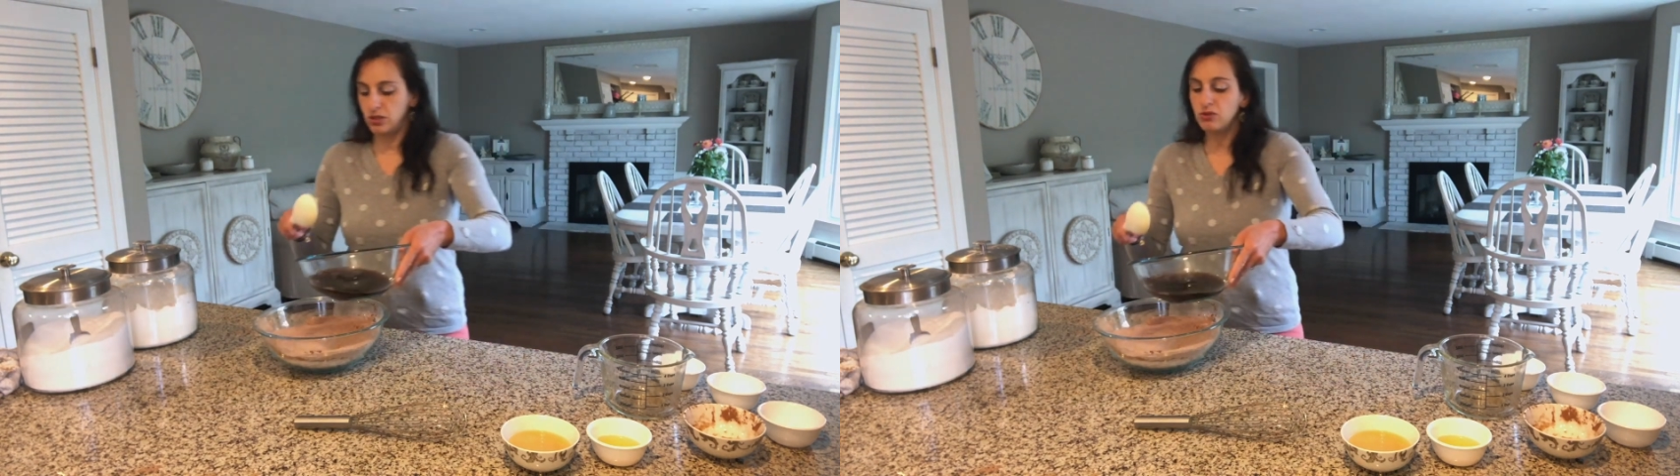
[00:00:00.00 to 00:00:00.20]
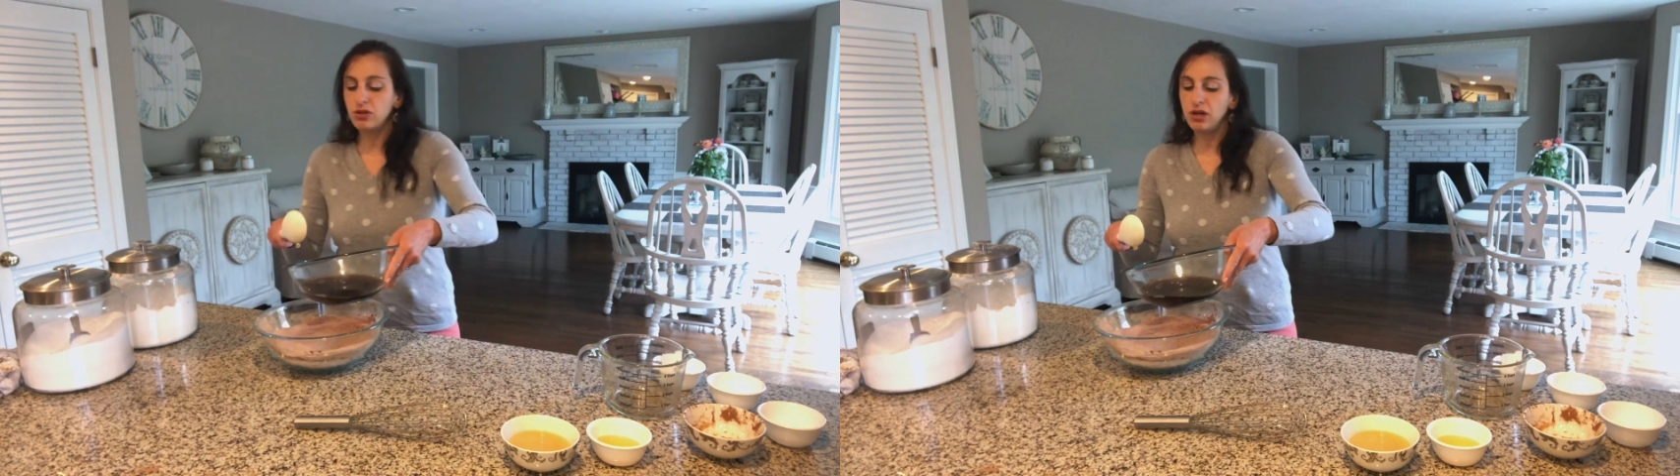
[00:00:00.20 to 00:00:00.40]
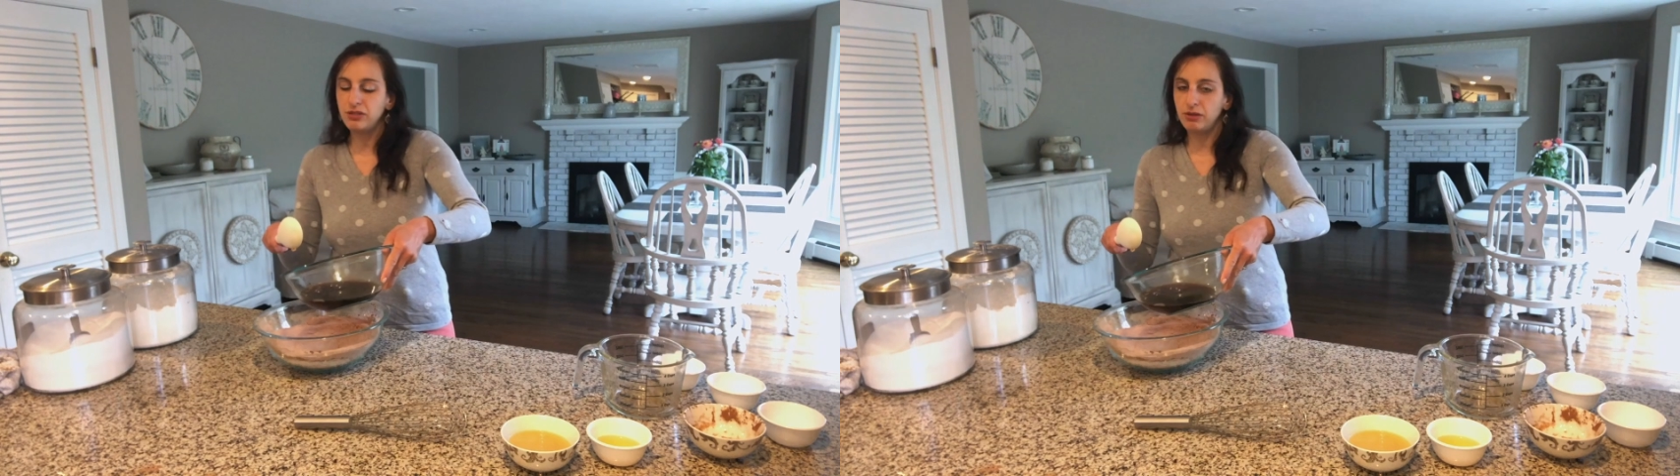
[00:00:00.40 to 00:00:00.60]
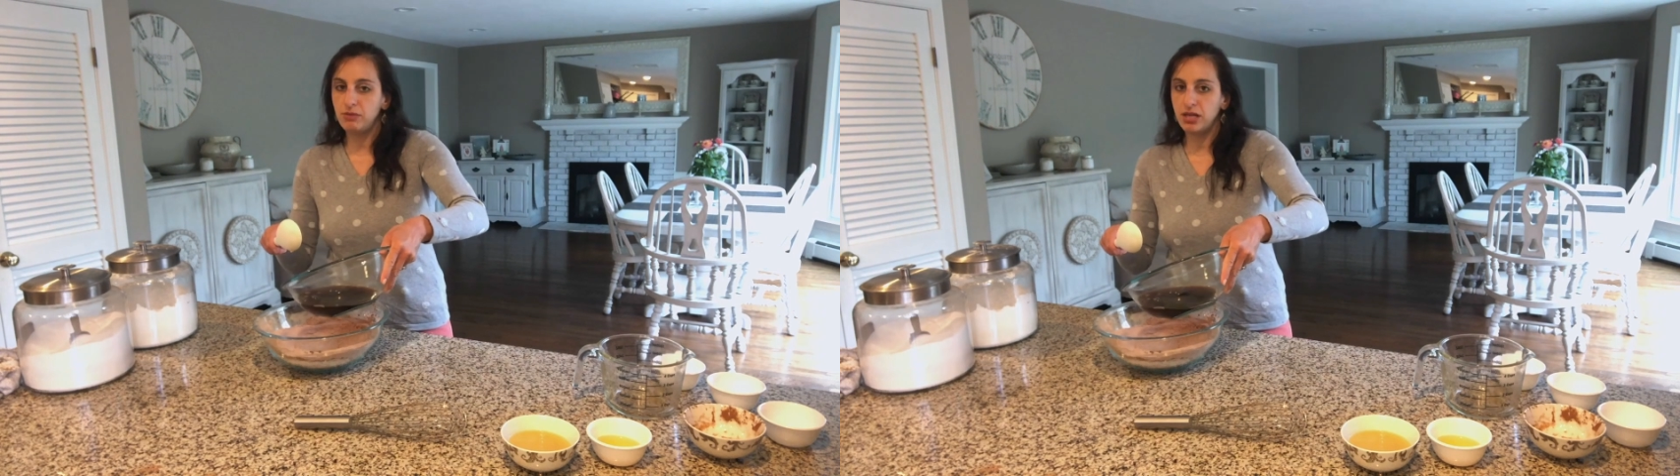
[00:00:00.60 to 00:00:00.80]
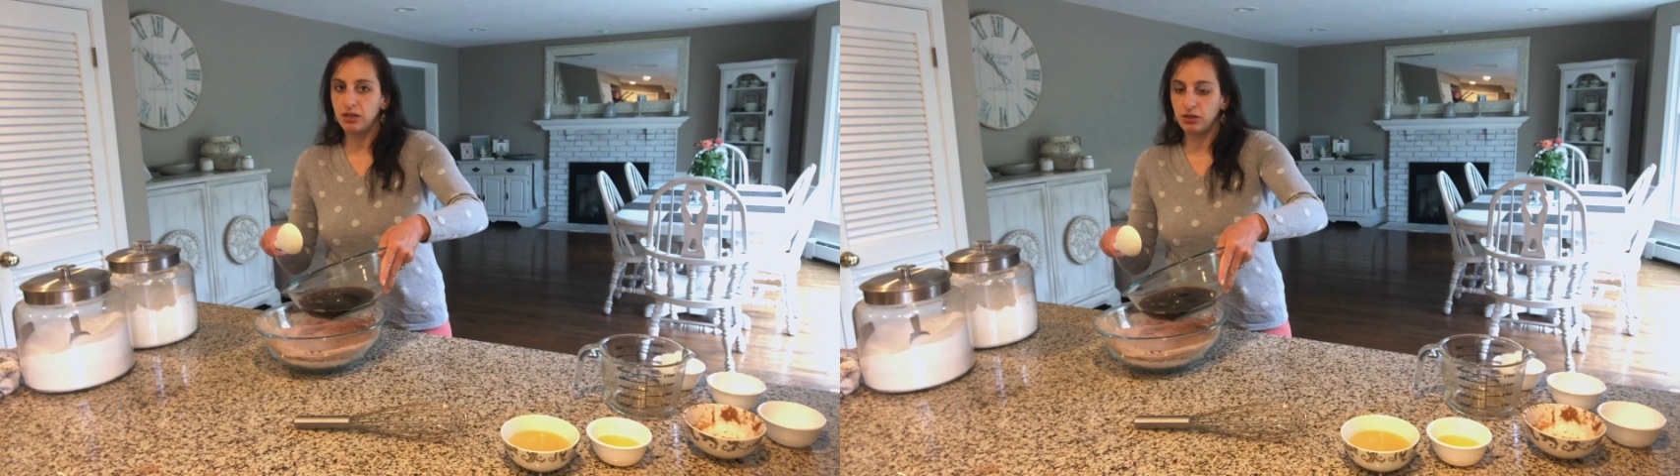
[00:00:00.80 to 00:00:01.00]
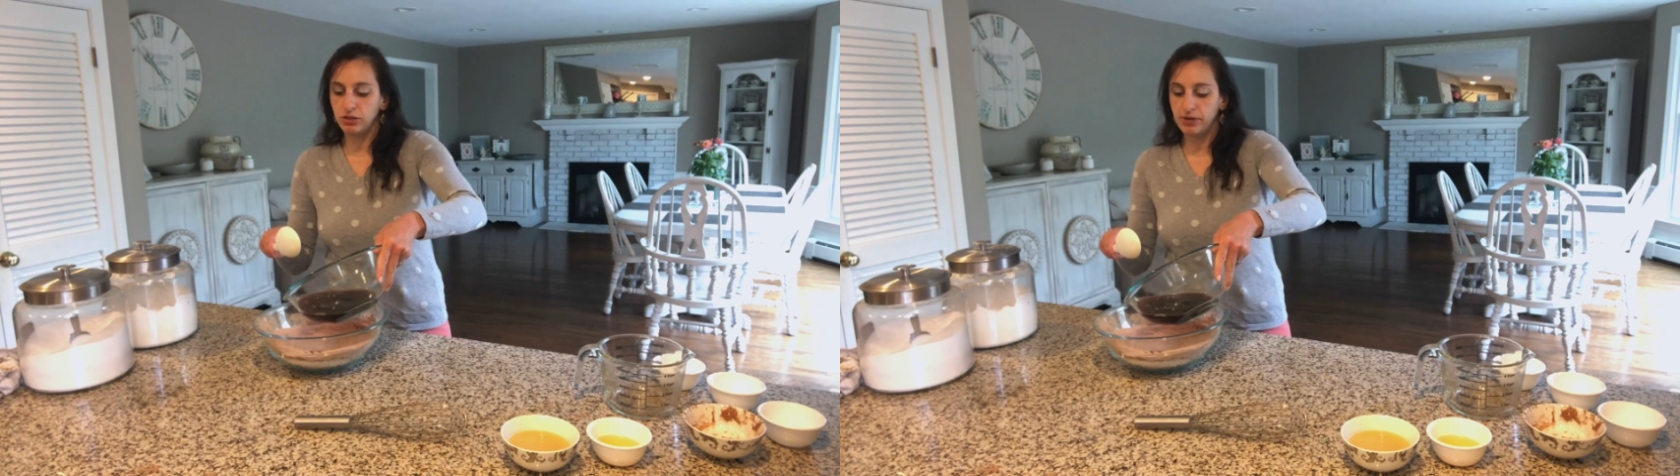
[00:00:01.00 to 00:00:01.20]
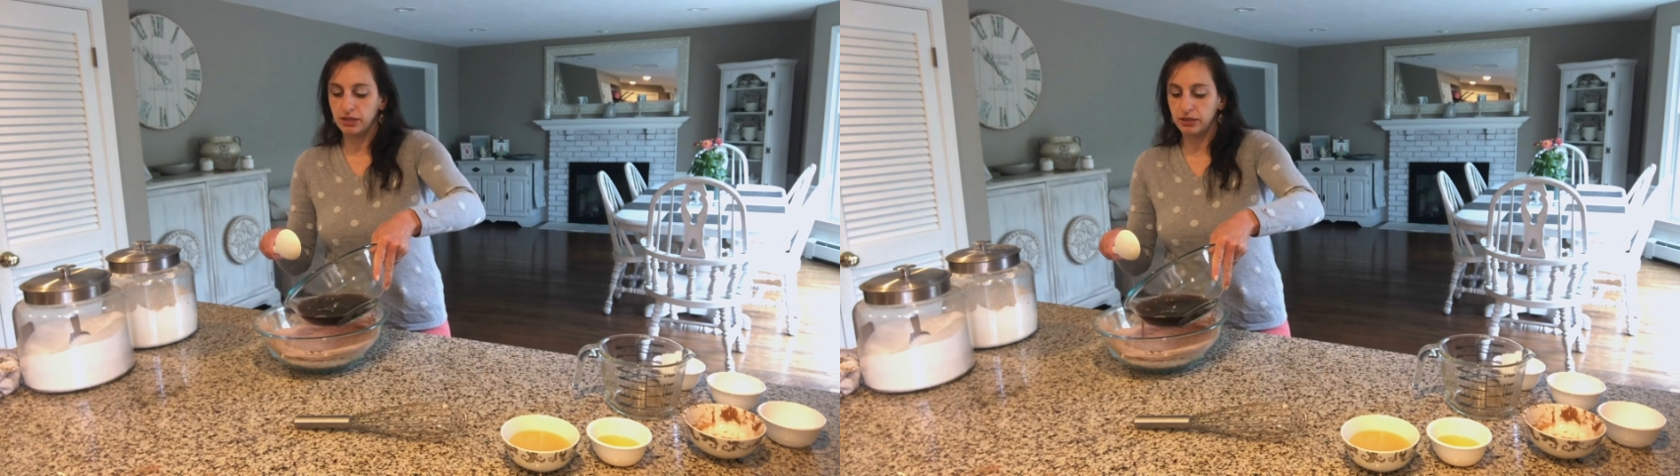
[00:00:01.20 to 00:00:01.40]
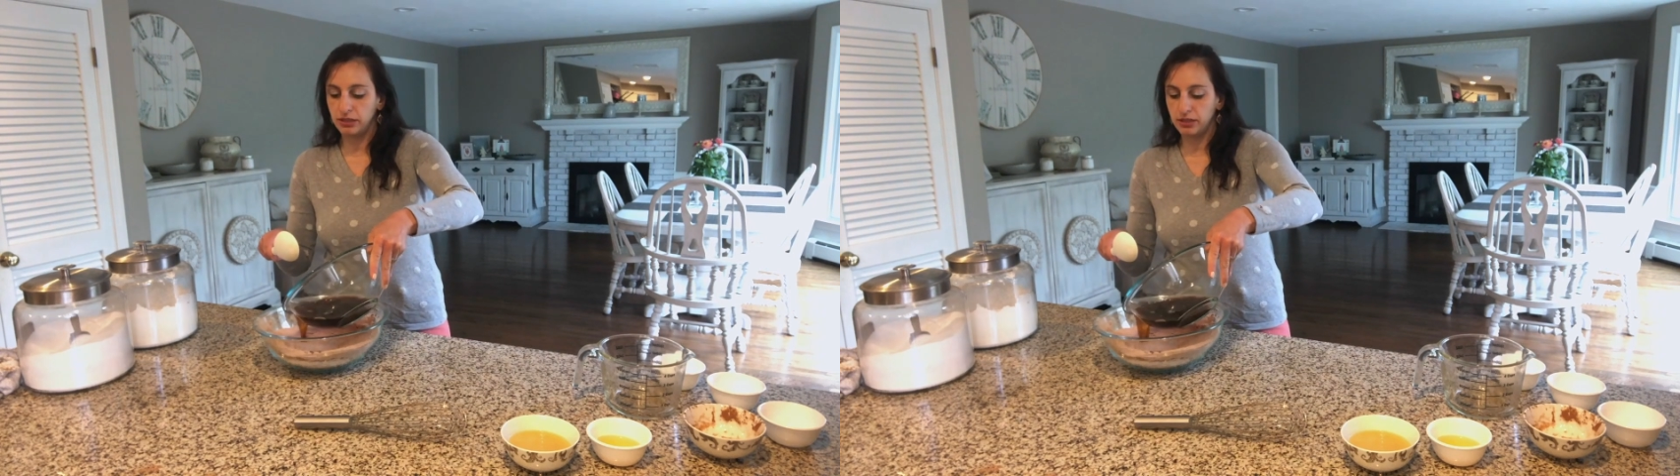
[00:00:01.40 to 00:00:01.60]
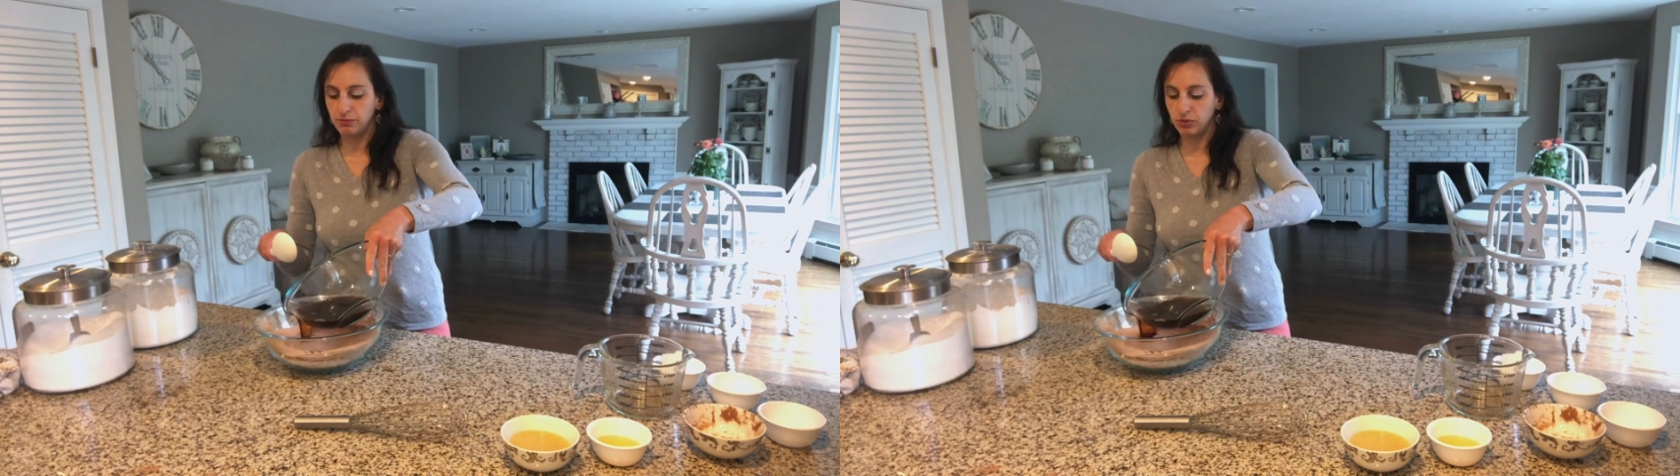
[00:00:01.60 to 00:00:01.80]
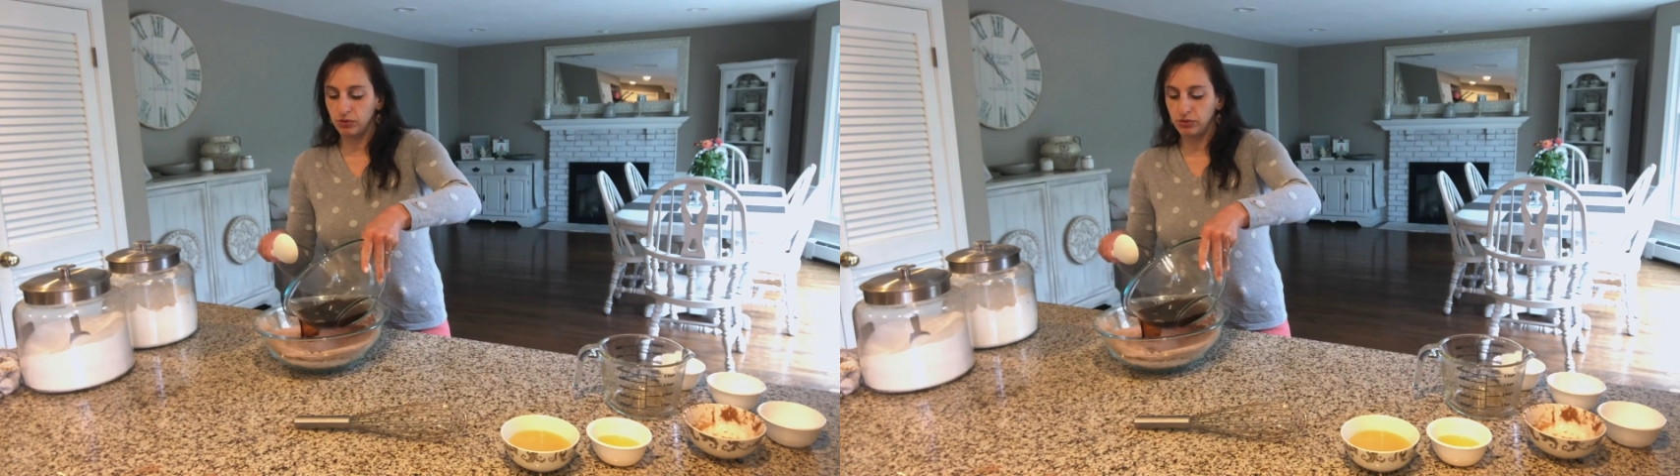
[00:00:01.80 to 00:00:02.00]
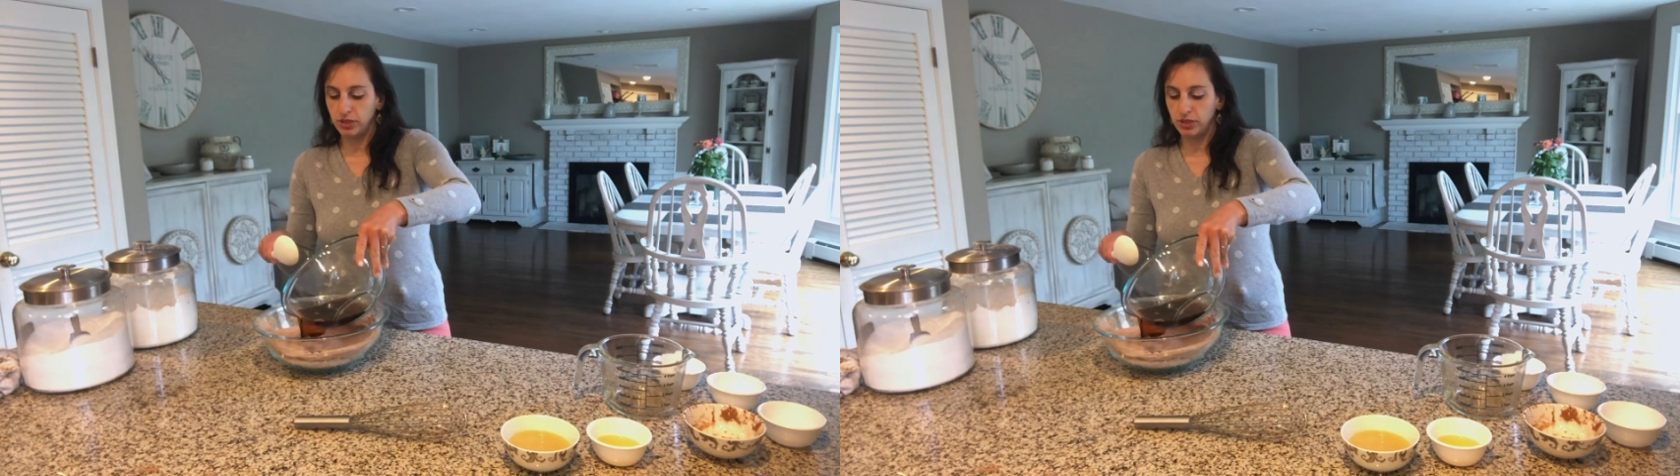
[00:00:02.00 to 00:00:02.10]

You could also make it all directly in this bowl.